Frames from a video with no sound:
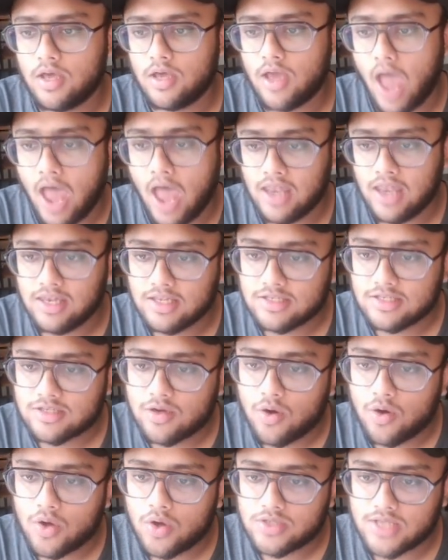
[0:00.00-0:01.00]
and this
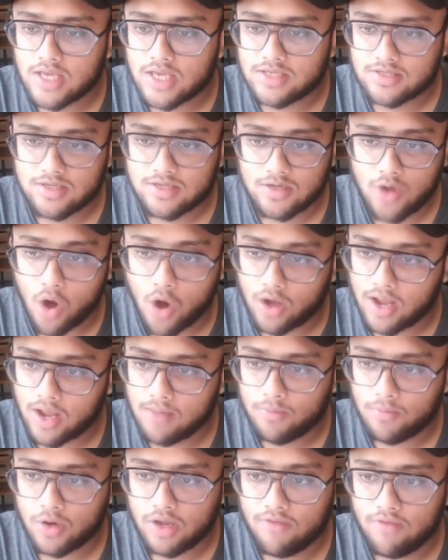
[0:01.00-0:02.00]
goes as .mot
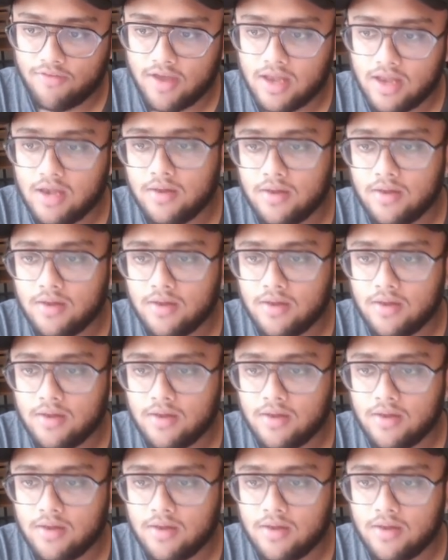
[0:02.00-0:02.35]
file.